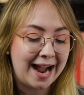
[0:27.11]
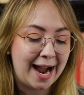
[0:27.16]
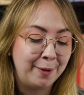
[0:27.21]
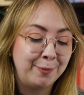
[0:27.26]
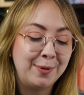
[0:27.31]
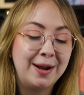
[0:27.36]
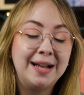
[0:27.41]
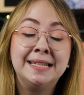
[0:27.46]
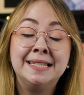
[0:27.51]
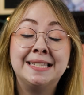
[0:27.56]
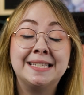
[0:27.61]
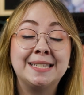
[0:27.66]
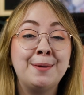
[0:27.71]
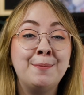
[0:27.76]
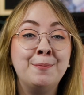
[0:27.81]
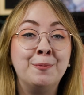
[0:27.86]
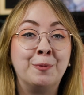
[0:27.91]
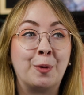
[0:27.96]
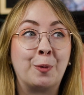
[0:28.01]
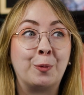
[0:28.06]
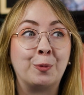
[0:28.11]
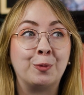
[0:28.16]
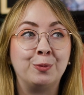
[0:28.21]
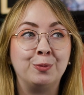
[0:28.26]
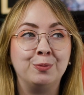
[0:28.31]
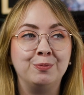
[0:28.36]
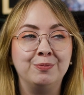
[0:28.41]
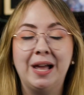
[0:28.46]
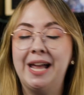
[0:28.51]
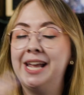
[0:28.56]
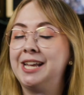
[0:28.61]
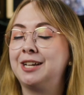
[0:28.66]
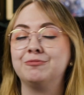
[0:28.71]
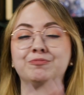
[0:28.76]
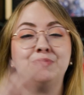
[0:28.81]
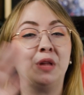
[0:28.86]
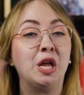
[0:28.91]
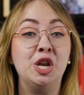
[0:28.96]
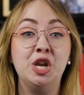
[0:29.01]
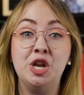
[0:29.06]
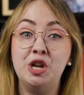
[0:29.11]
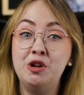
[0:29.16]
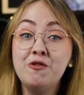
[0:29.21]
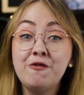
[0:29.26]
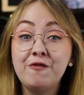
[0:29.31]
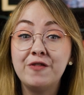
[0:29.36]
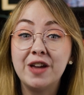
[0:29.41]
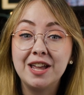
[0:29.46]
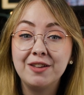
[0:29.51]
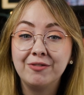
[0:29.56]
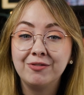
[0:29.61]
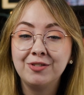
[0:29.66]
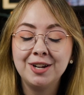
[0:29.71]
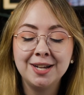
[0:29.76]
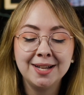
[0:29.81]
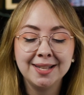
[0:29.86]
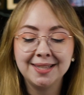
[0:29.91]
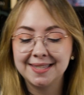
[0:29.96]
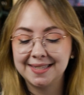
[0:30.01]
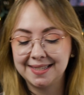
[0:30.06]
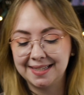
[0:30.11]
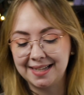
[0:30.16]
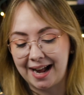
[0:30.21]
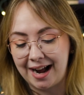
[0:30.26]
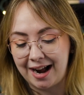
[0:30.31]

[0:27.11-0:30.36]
I read some, like, new favorites.